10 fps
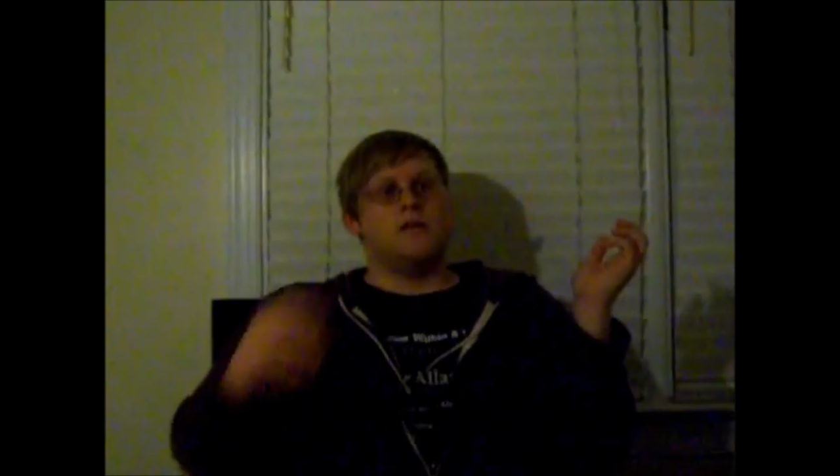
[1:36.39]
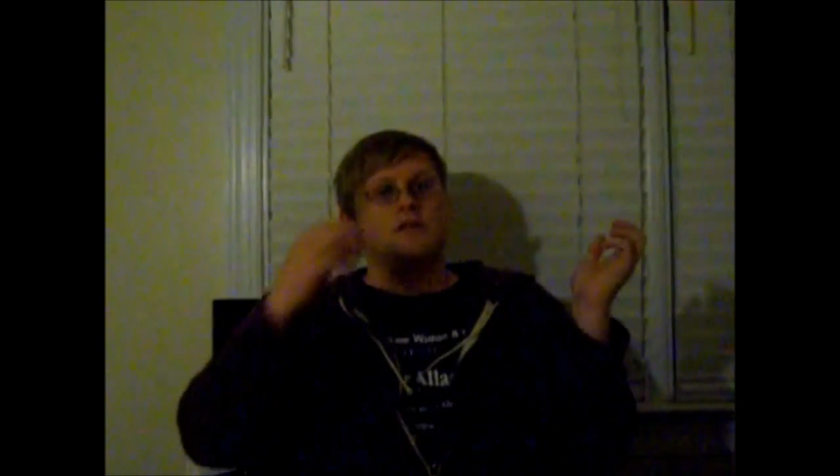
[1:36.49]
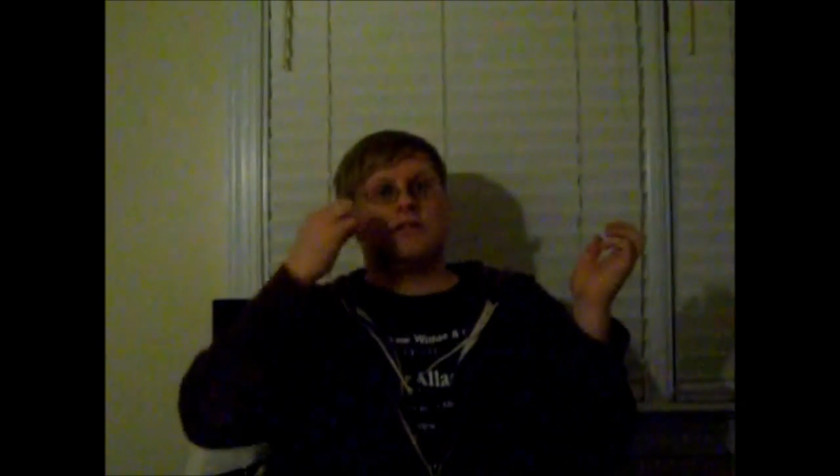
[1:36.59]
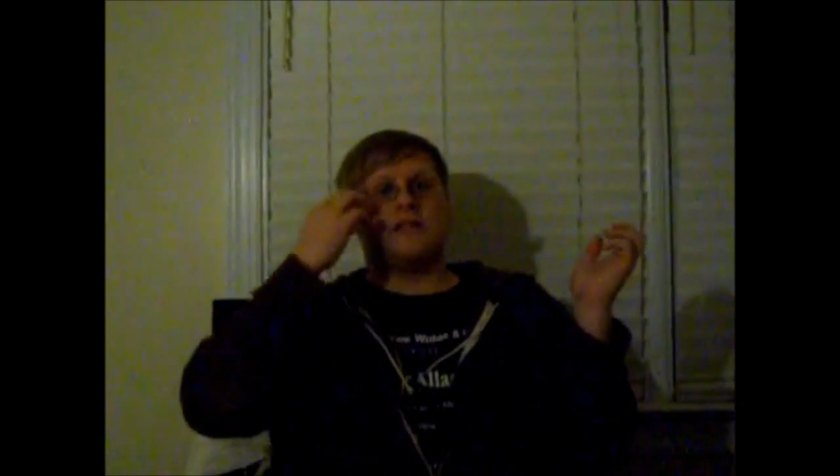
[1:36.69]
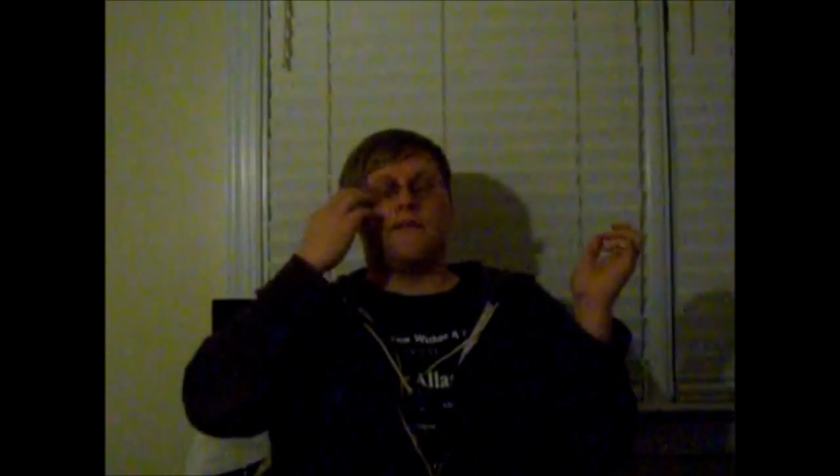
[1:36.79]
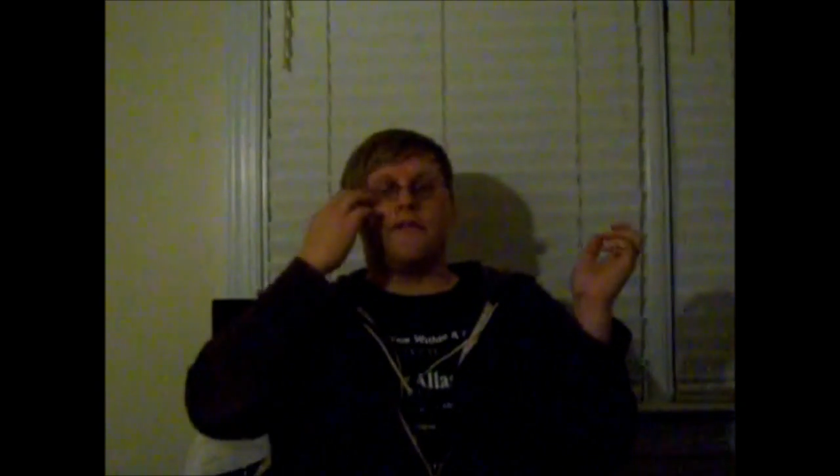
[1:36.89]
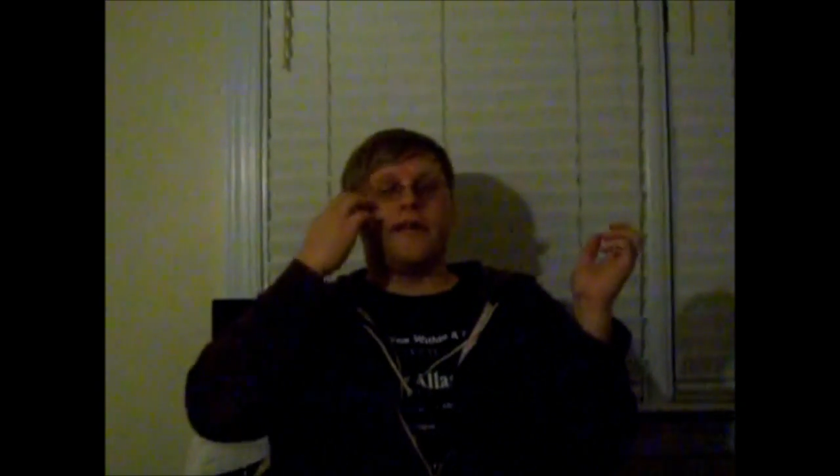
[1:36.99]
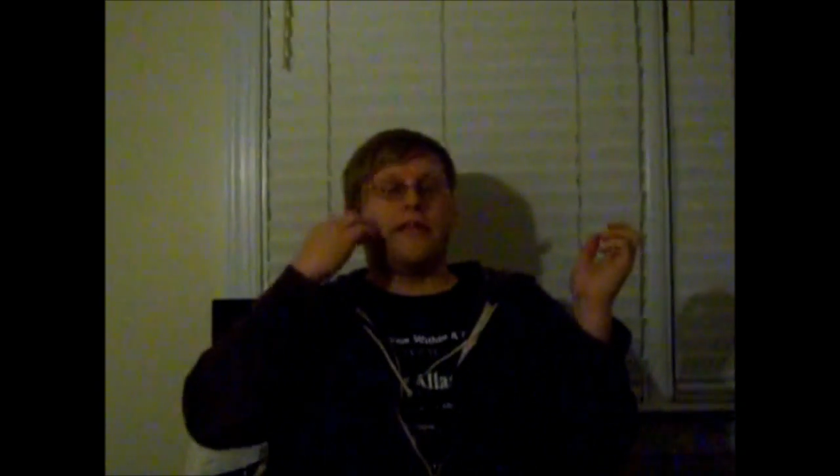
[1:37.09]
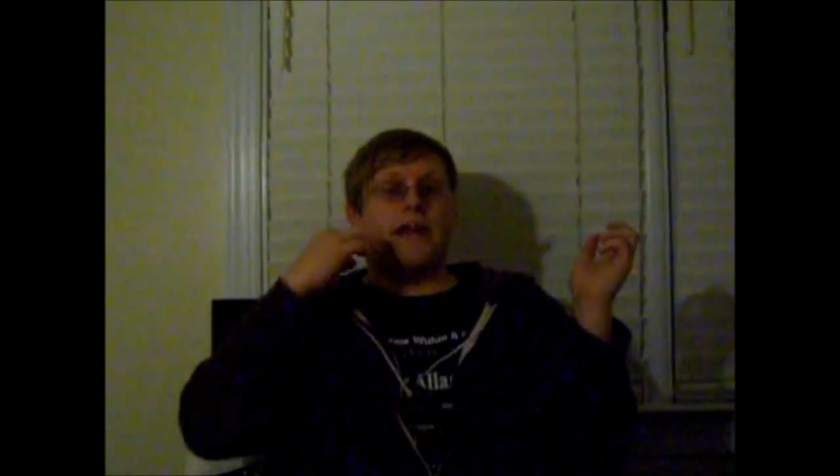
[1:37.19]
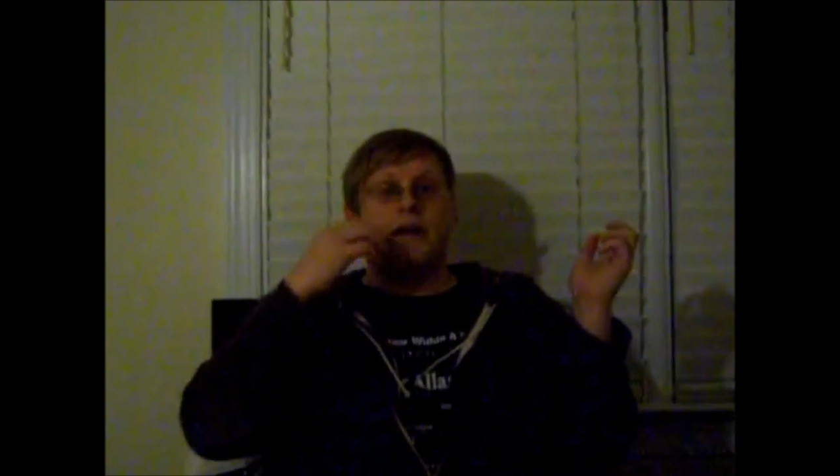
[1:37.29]
just stuff
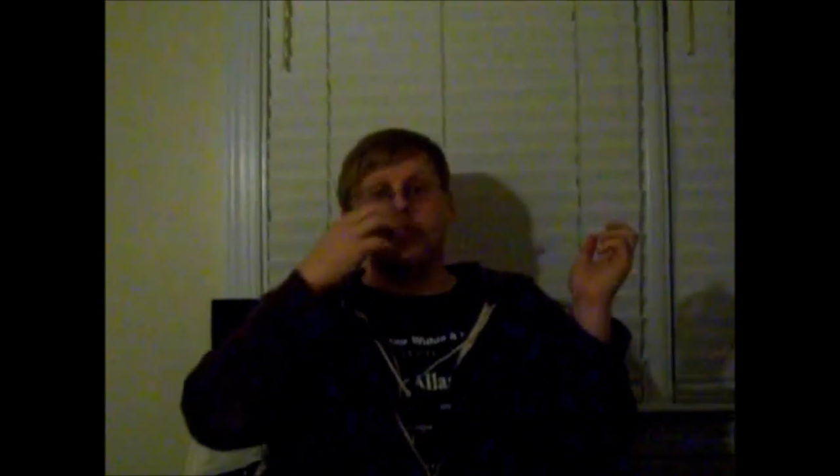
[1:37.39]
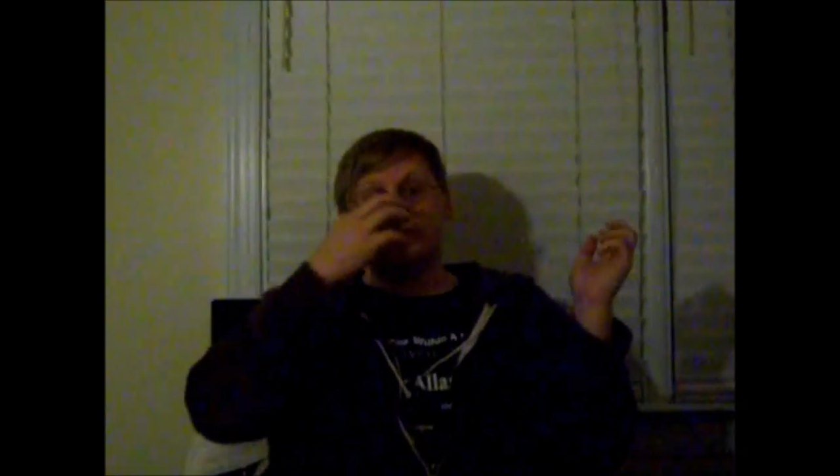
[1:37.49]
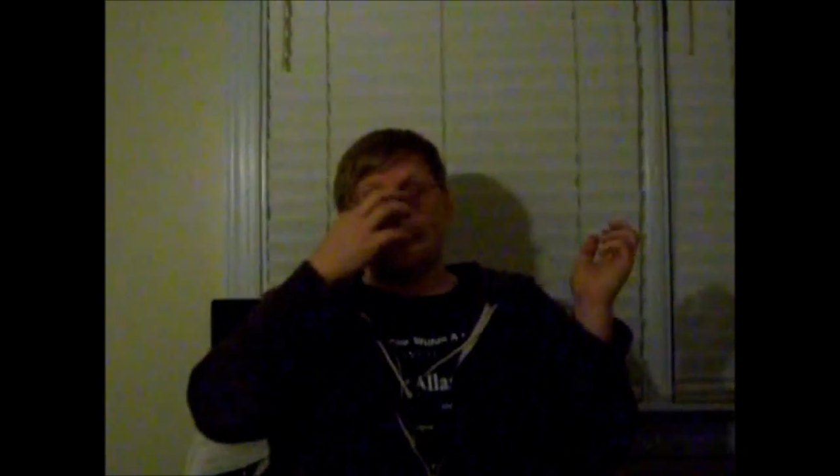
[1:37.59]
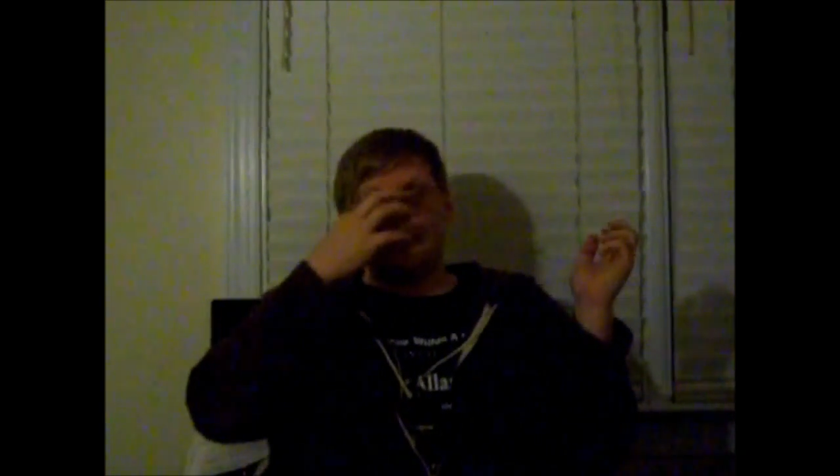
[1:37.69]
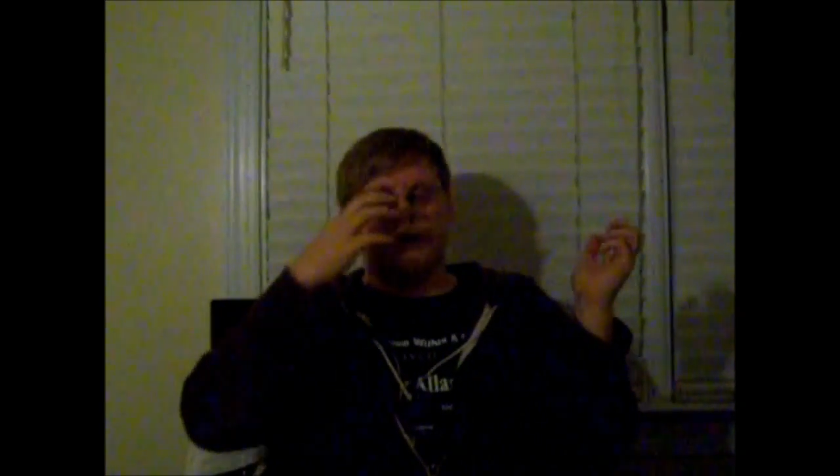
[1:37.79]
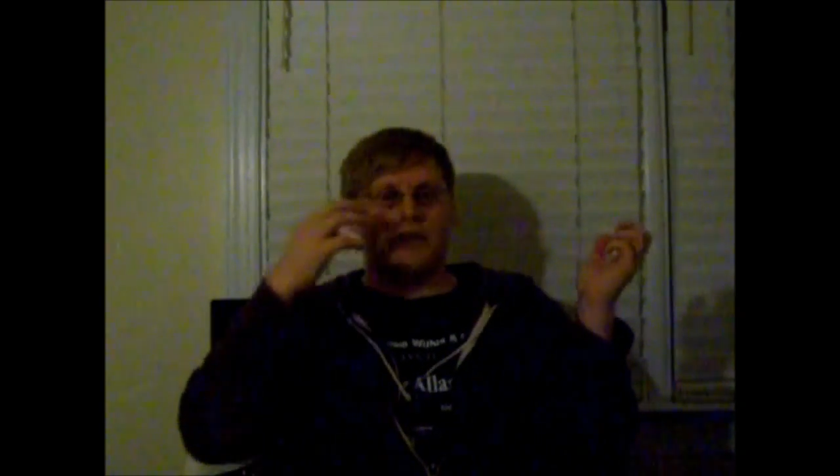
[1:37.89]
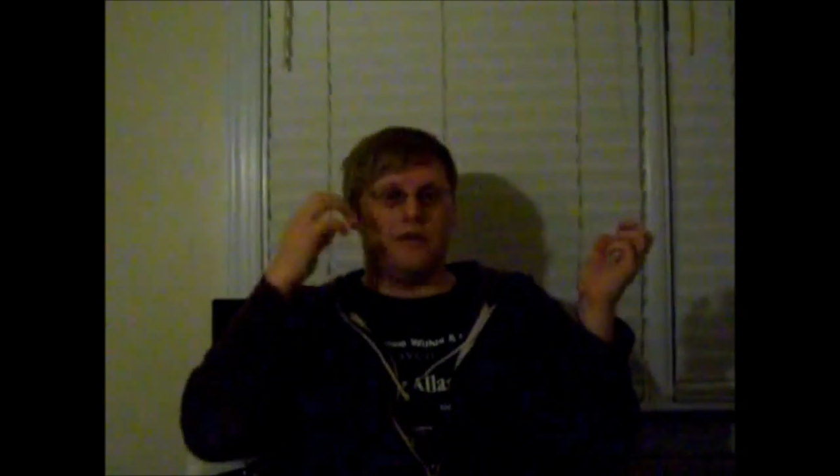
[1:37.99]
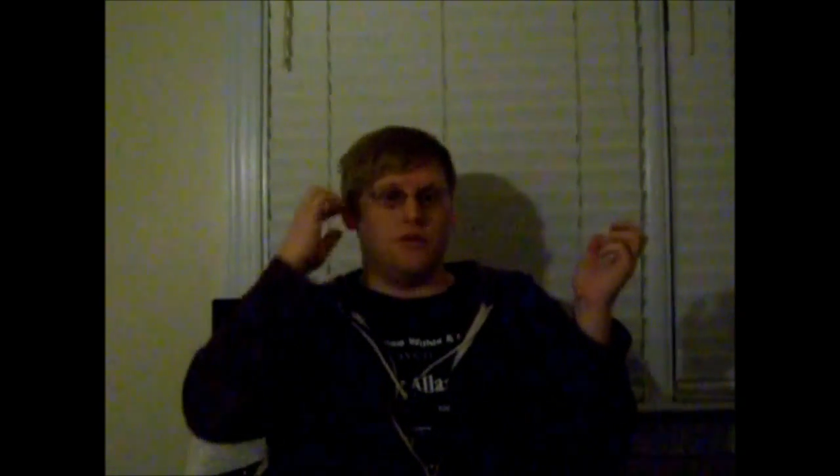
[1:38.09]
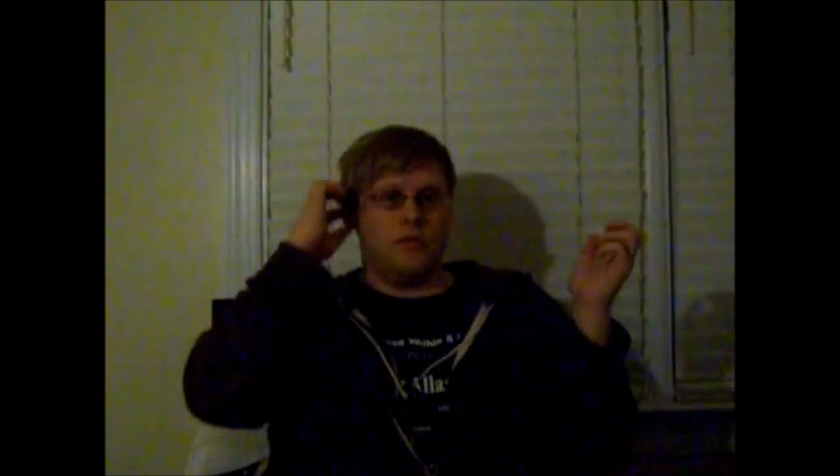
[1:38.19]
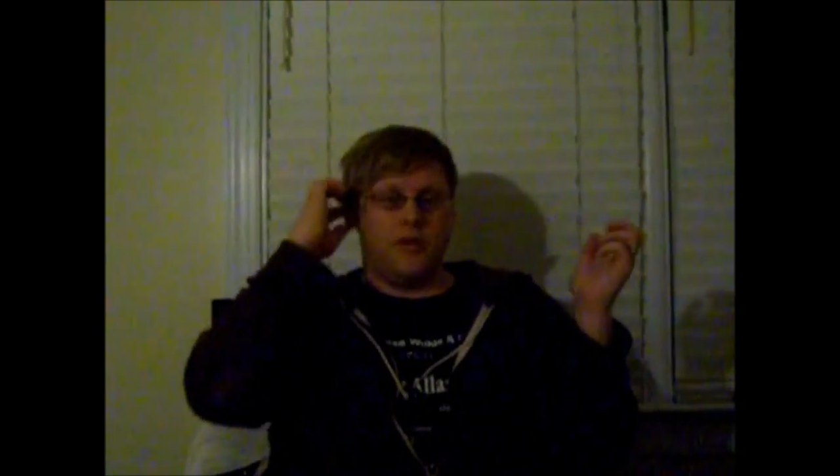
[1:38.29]
around the house that I've had
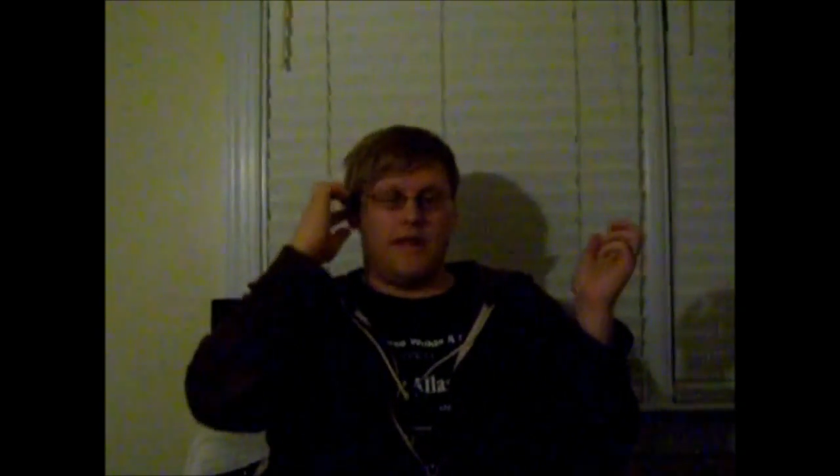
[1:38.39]
to do,